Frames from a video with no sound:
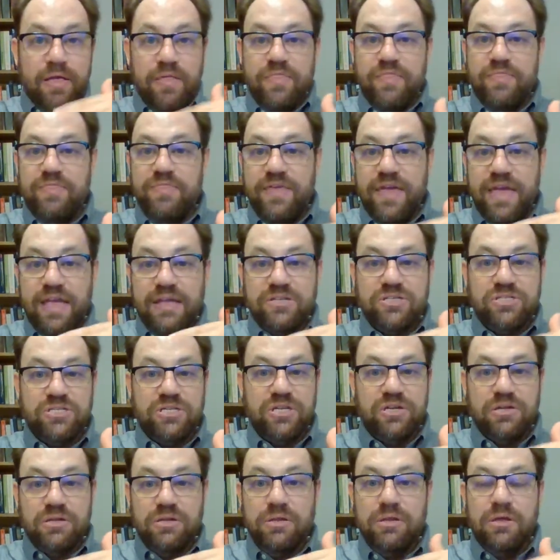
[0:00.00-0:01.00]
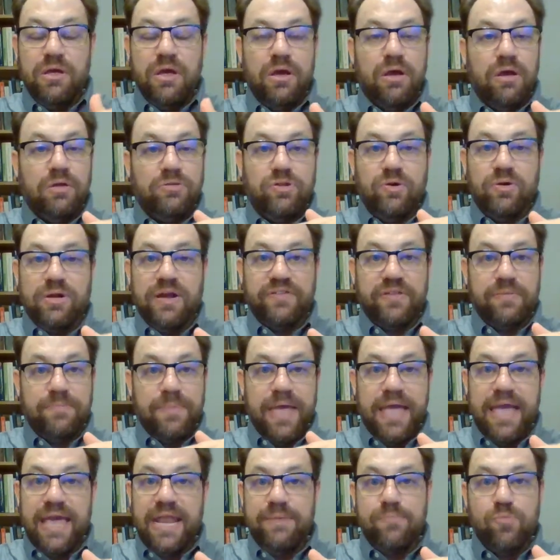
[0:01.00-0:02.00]
they still don't have to
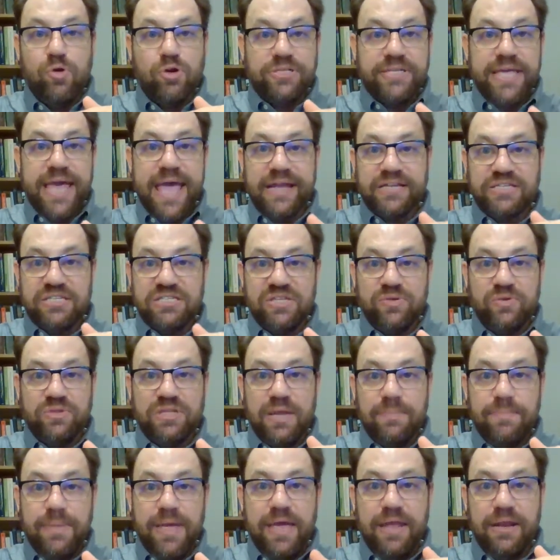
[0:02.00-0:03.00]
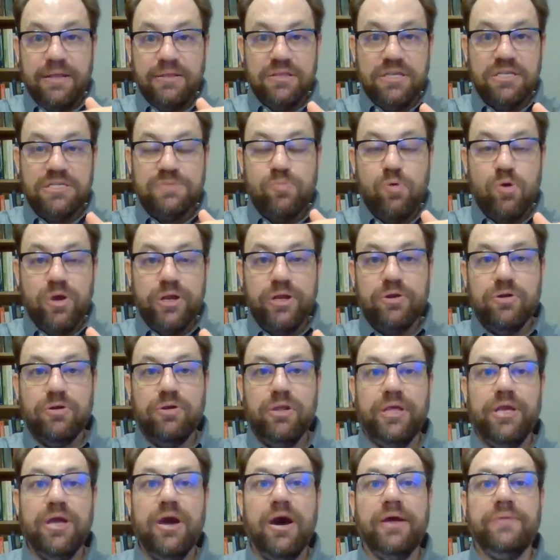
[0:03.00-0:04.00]
pay any more taxes than what they paid at this point
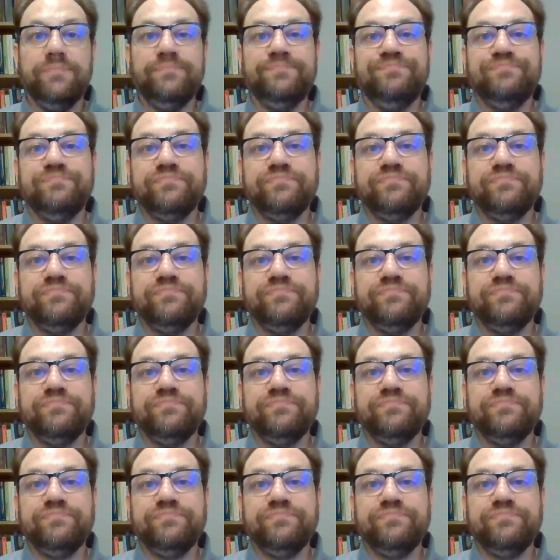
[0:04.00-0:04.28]
early on.